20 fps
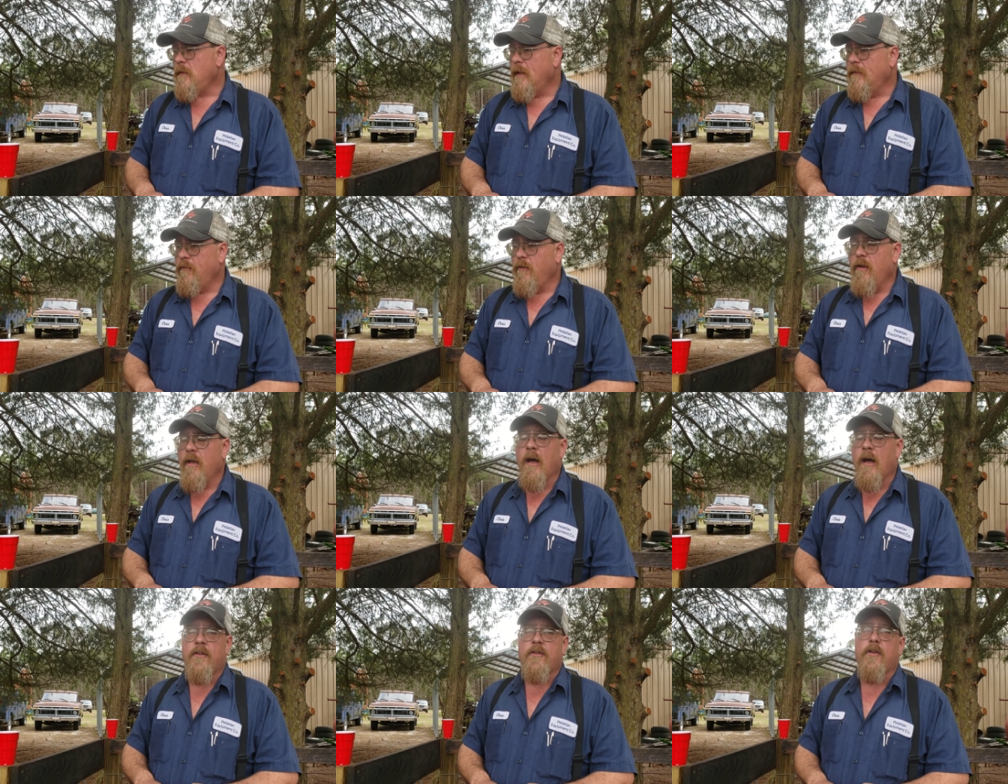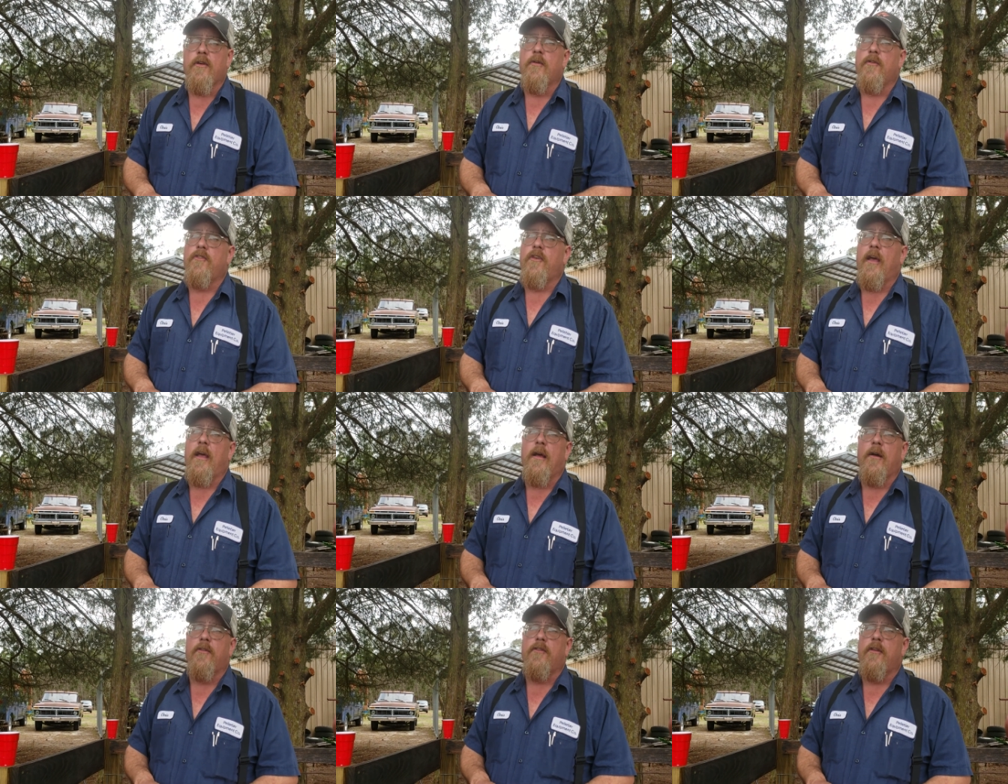If you got two
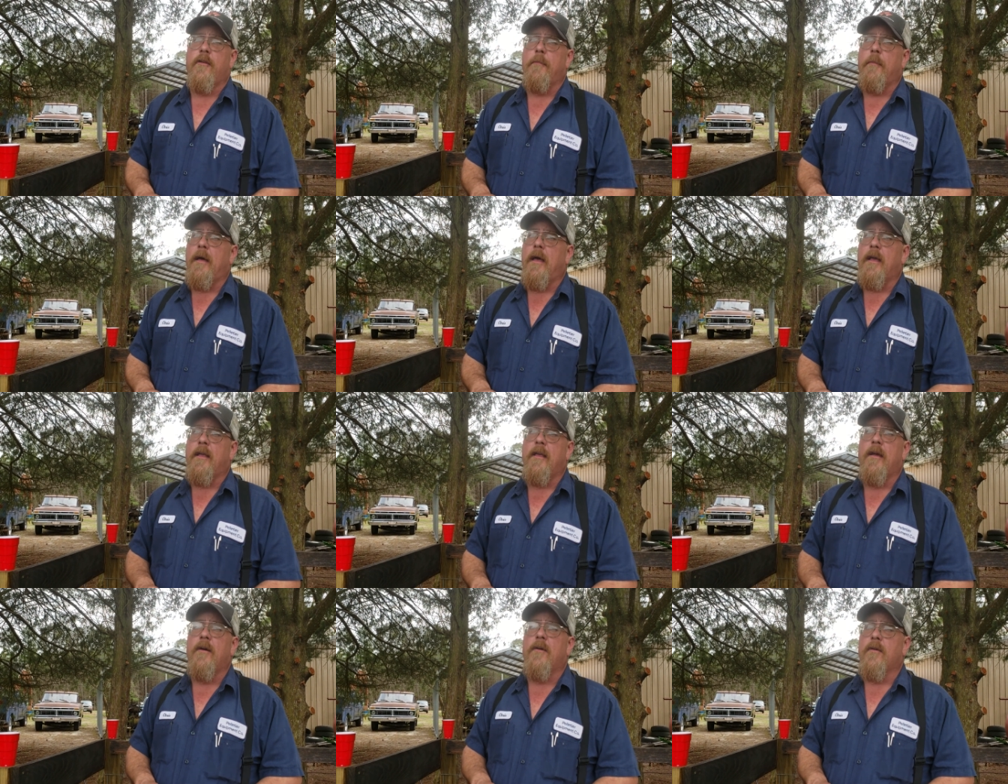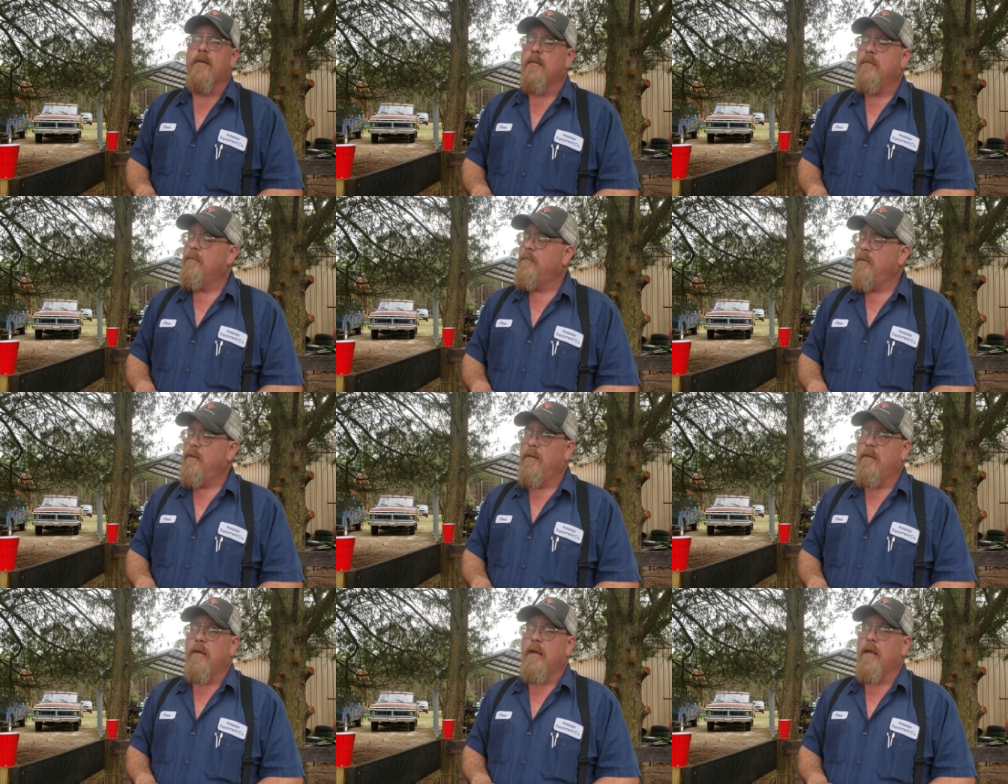sows in the backyard,
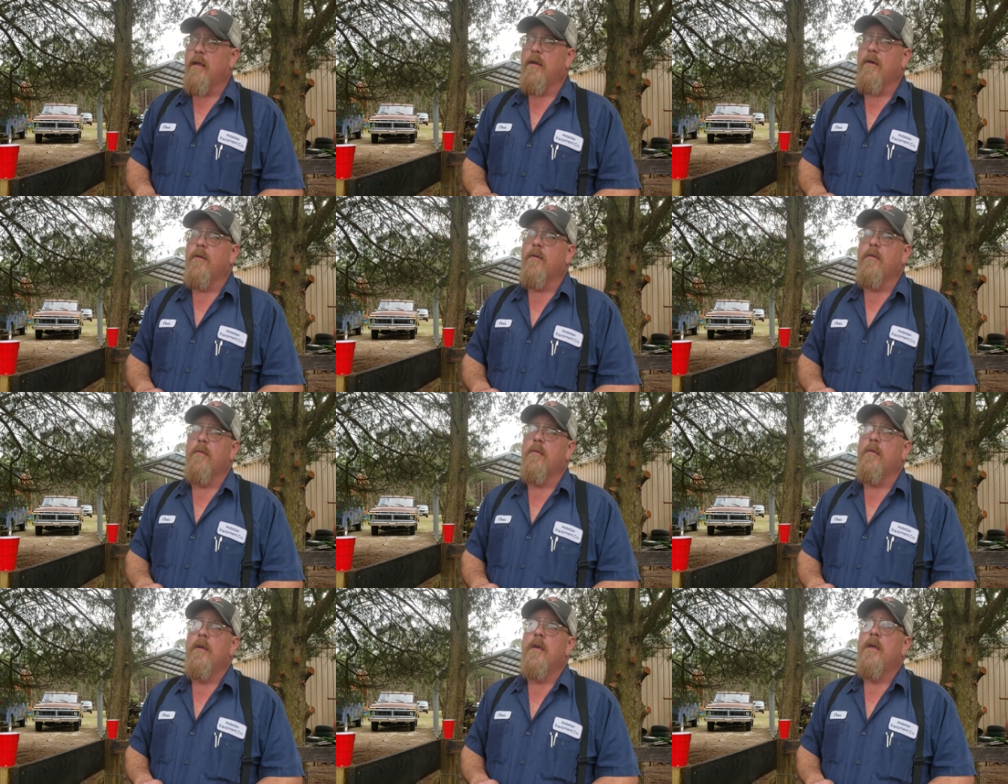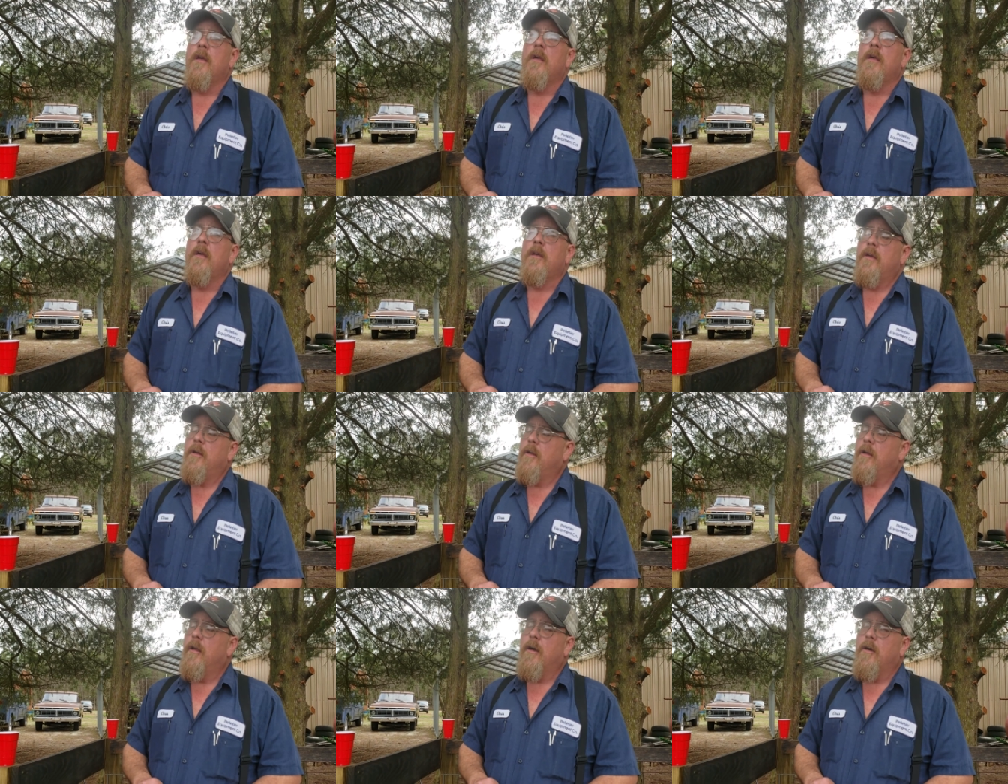you ain't going
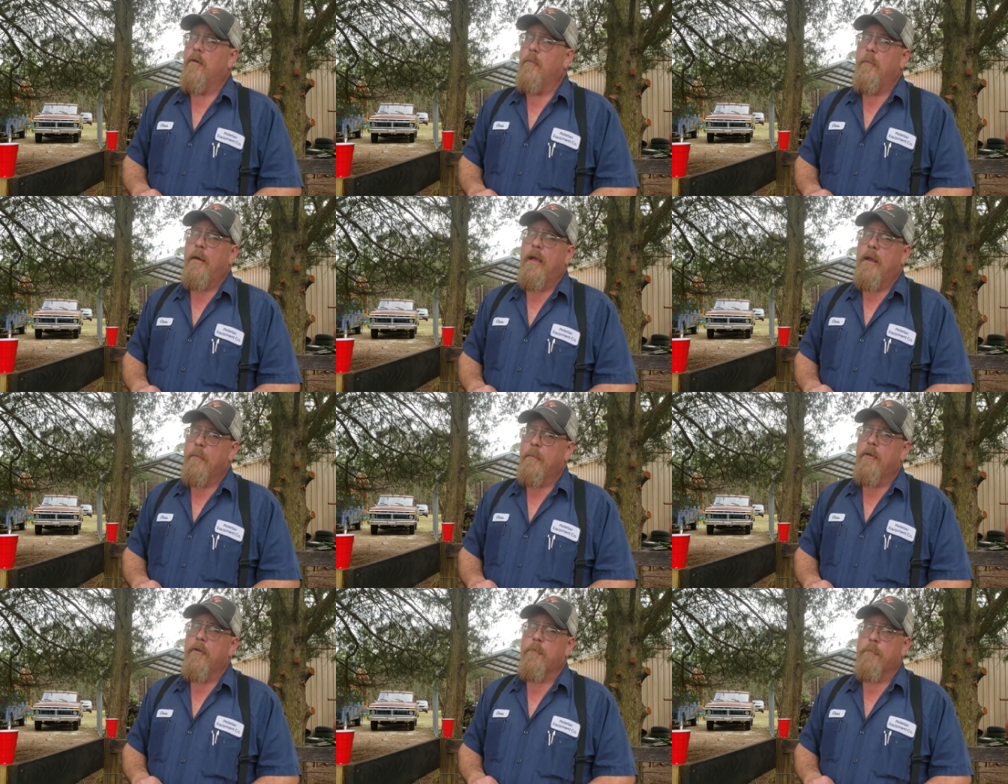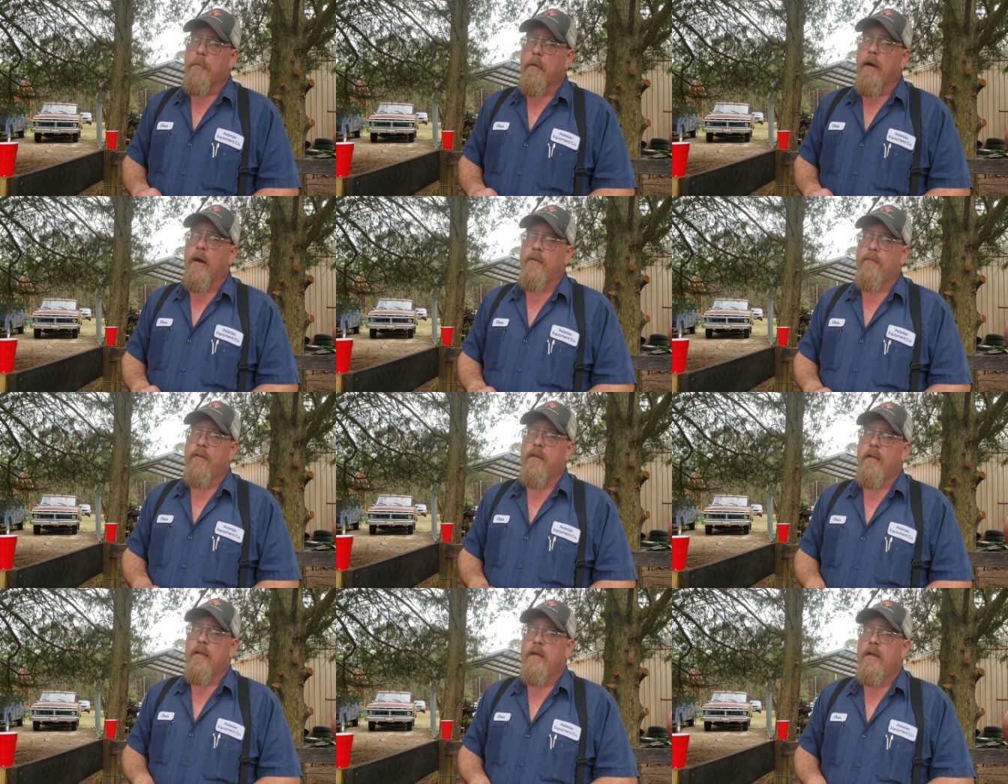you're not gonna make much
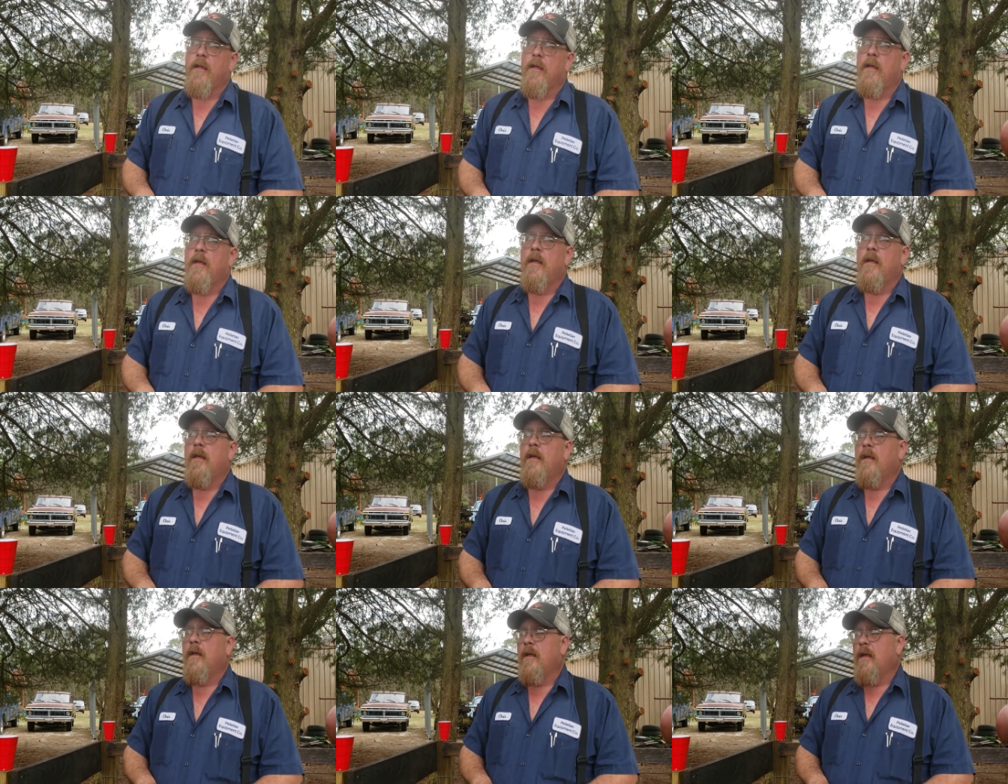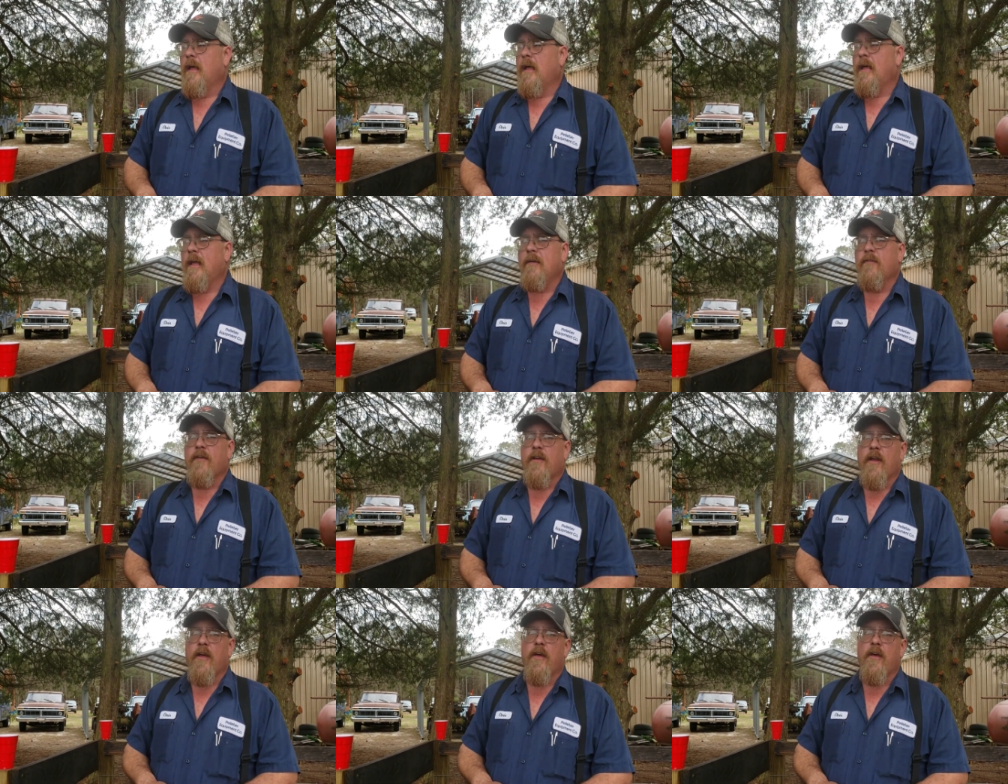profit.
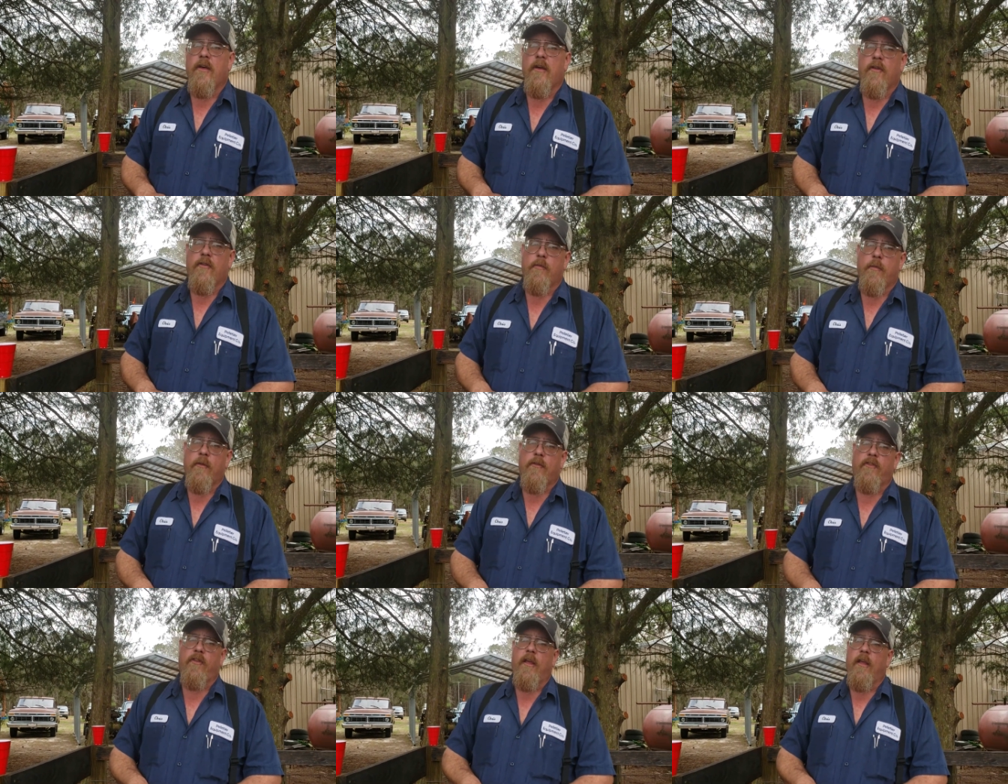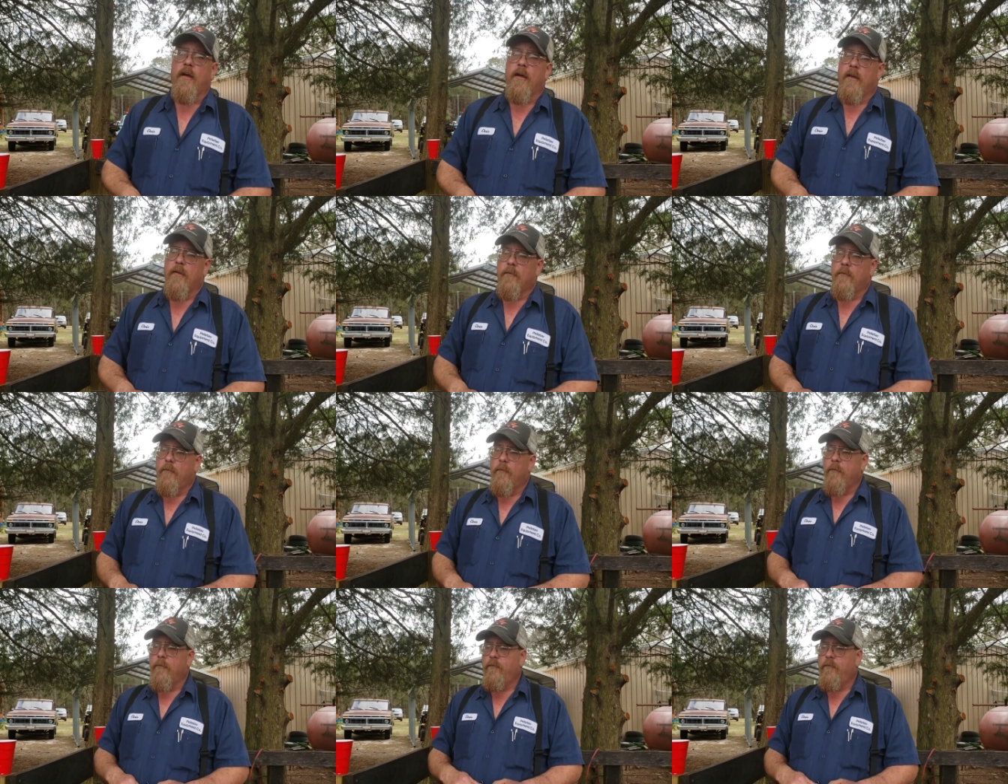Even us with seven